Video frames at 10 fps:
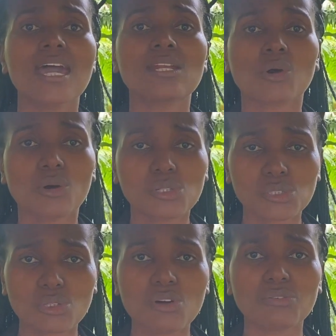and
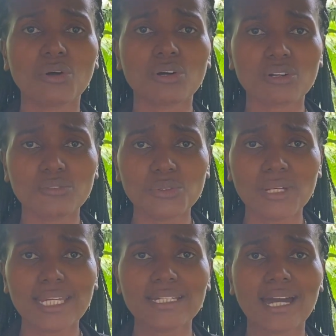also for all of you
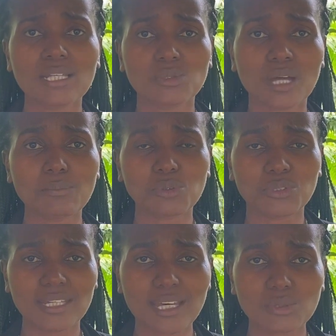like uh, to come
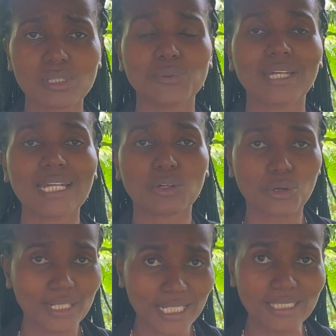together so as we can
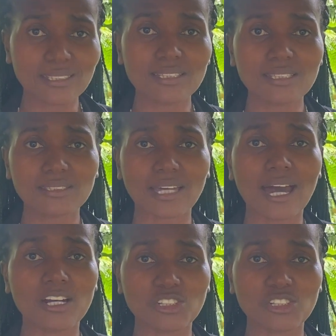co-create this uh,